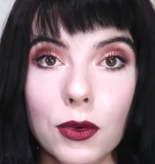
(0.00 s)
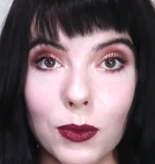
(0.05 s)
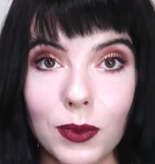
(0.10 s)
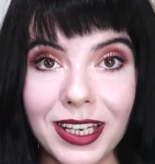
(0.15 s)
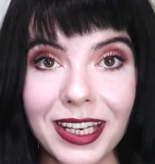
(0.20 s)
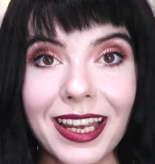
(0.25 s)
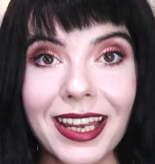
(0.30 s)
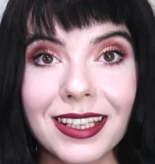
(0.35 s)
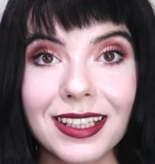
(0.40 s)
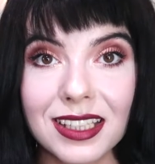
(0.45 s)

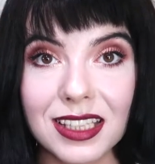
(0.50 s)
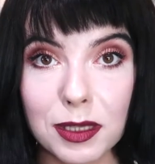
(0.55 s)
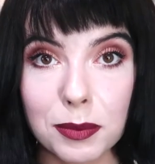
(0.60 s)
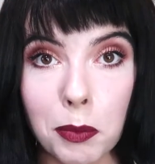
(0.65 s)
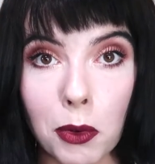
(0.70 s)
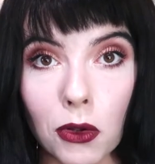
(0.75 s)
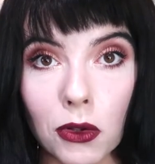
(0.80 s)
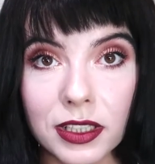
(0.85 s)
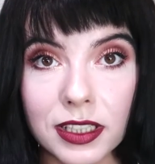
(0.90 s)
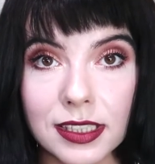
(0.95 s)
we had this
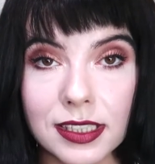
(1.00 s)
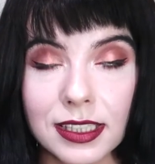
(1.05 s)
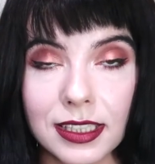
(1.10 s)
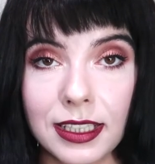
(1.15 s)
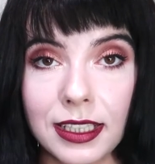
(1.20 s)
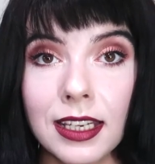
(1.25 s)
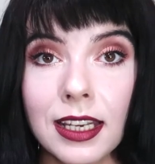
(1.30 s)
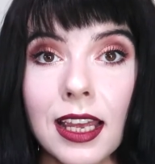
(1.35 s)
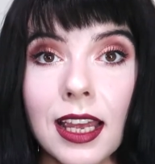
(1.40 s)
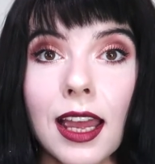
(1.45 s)

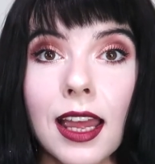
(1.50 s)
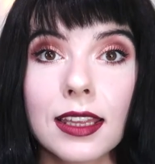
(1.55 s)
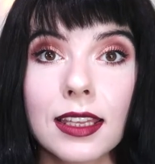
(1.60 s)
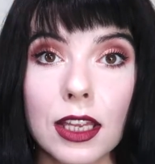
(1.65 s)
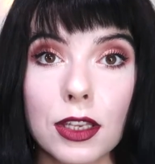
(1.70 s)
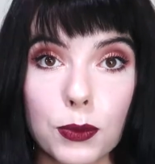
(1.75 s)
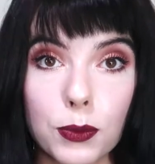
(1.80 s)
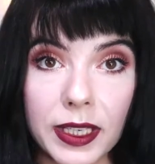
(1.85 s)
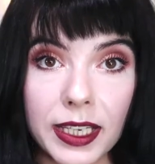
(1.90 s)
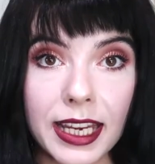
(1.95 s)
policy
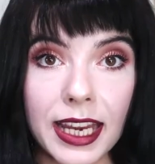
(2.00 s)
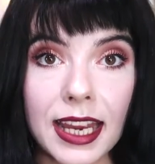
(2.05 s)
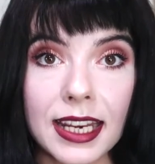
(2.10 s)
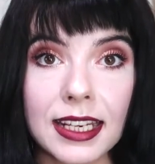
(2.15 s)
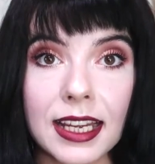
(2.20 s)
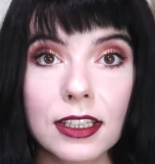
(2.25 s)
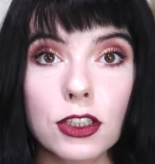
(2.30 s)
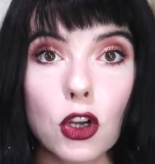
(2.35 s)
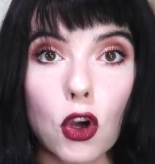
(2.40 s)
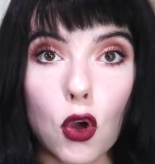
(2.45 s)
that we
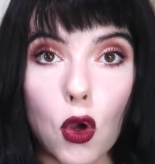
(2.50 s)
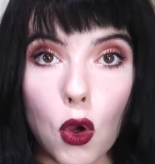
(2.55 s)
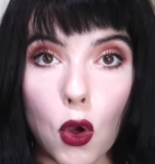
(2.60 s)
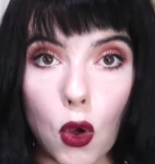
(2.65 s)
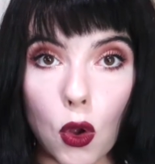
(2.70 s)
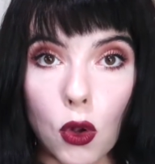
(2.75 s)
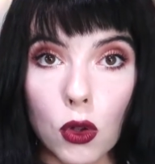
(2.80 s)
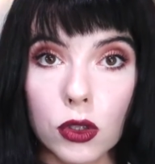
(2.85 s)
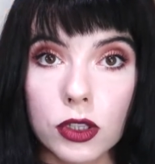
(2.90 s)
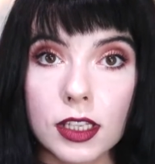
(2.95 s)
cannot
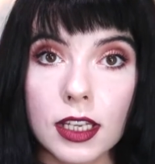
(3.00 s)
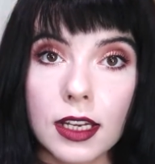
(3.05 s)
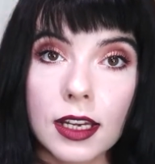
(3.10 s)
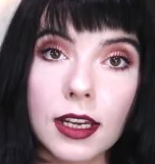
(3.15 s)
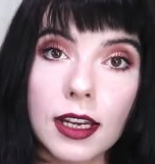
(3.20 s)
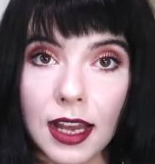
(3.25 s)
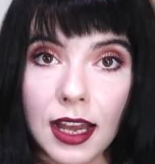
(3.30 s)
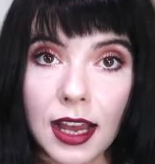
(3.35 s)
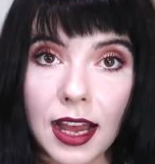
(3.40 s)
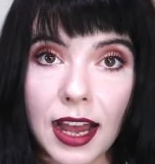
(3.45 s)
hold
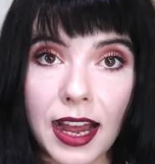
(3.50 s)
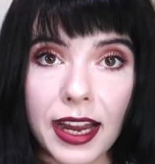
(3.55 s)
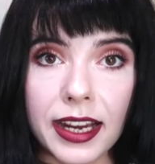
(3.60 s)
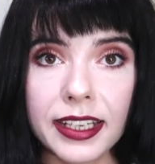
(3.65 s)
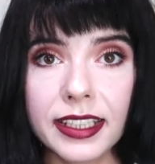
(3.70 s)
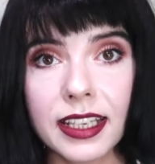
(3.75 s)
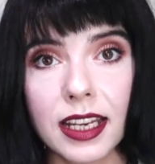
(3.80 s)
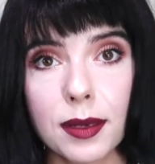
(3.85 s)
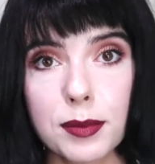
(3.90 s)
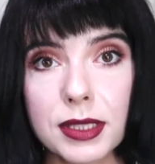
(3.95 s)

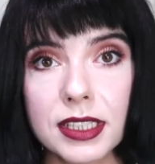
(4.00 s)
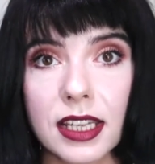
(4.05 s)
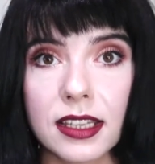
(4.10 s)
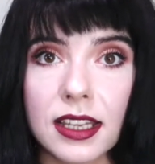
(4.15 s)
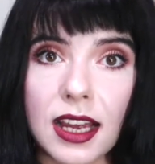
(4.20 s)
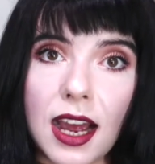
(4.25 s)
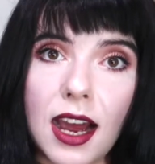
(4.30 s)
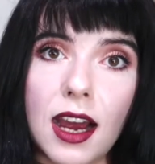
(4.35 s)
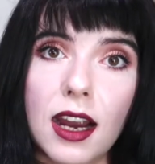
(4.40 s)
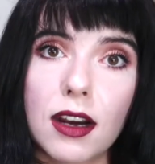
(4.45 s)
items
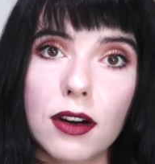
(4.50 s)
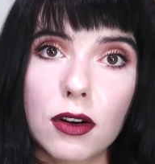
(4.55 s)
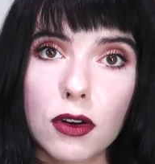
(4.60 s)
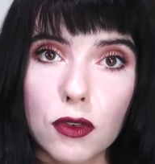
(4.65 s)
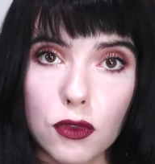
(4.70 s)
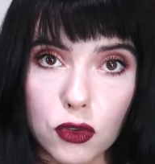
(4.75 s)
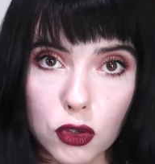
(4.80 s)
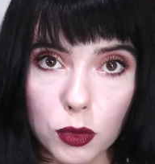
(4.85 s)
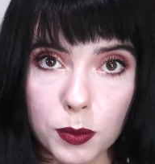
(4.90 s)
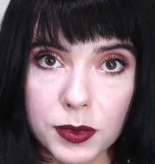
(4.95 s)
that are
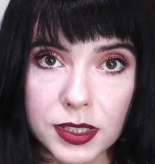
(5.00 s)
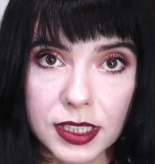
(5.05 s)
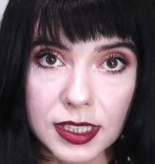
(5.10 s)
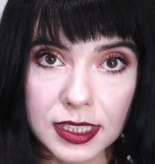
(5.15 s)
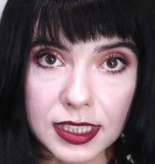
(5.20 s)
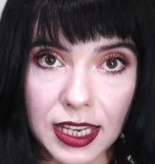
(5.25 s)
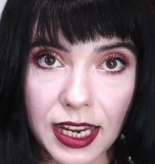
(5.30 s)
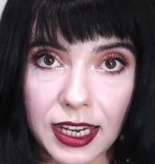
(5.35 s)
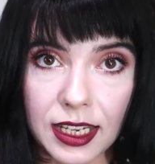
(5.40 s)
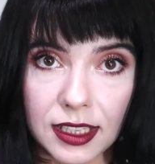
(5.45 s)
from
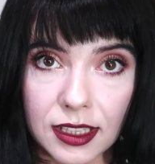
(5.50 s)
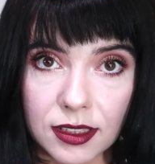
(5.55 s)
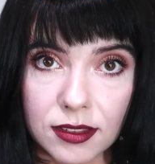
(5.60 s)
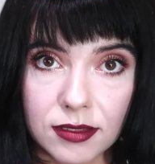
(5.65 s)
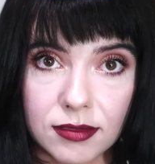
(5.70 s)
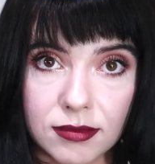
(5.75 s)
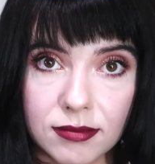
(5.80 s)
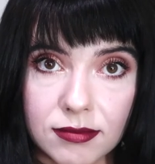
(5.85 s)
sale